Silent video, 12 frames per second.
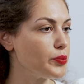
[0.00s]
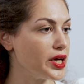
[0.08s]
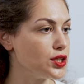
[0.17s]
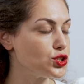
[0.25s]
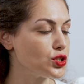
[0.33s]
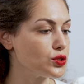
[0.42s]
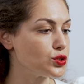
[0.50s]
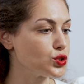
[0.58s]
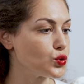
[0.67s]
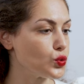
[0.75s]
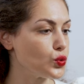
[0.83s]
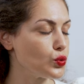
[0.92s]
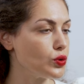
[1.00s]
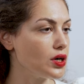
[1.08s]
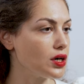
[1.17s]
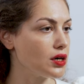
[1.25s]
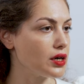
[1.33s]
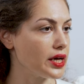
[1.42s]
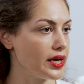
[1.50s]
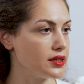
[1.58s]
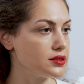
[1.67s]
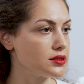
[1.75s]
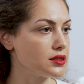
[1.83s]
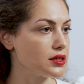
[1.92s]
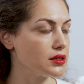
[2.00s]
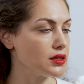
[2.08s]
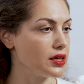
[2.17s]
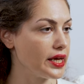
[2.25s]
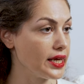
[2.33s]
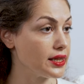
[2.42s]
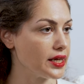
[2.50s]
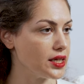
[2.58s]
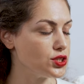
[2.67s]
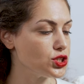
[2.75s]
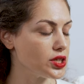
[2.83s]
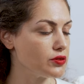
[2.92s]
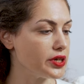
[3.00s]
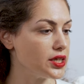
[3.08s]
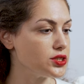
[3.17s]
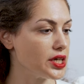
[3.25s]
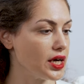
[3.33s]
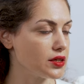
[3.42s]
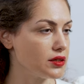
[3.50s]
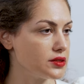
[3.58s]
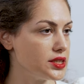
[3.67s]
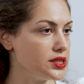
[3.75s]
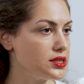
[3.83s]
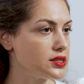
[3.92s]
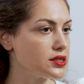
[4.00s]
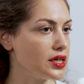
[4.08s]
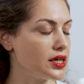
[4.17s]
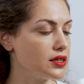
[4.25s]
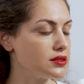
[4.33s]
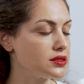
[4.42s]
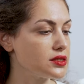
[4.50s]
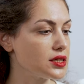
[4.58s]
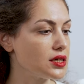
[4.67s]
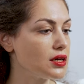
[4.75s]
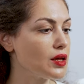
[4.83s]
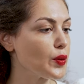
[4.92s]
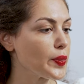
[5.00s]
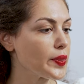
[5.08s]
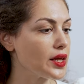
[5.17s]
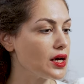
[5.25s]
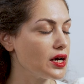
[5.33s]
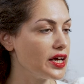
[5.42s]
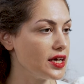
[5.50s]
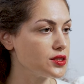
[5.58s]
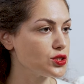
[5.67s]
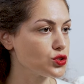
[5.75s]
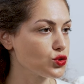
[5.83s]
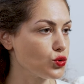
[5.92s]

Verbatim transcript: patients who had LH, RH agonists and S uh,